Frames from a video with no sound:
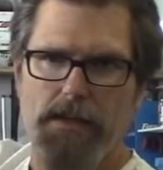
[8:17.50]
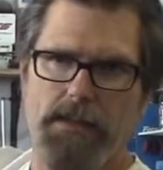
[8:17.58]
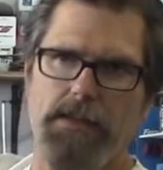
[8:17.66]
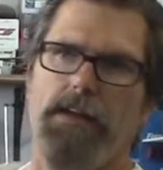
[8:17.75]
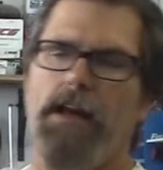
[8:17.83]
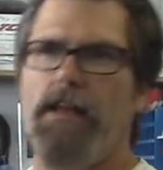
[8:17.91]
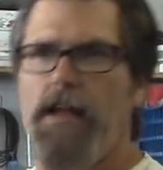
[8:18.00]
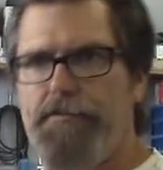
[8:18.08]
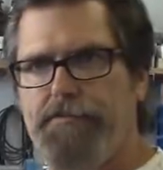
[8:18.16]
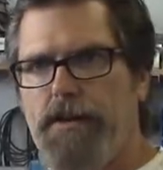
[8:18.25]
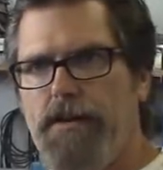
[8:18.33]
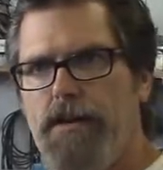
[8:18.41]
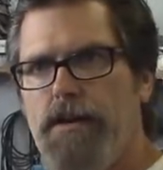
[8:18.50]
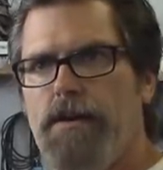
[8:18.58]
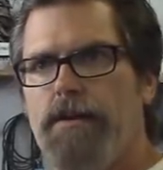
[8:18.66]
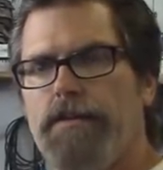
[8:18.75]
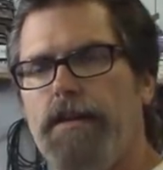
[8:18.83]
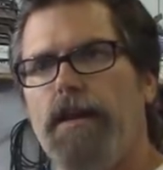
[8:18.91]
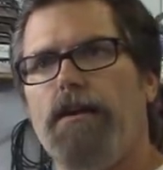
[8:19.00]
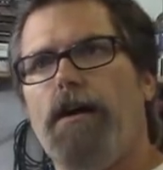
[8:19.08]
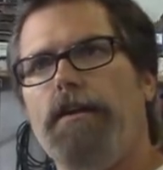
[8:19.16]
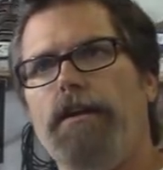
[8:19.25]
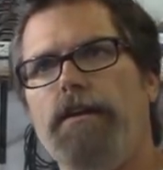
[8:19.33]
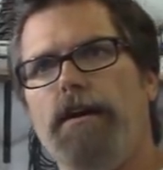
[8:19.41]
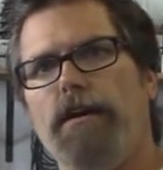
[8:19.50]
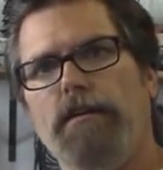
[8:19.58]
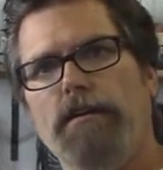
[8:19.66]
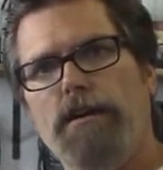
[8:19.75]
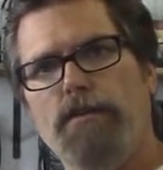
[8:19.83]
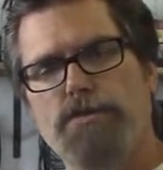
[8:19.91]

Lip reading: And then I left it, then I got in there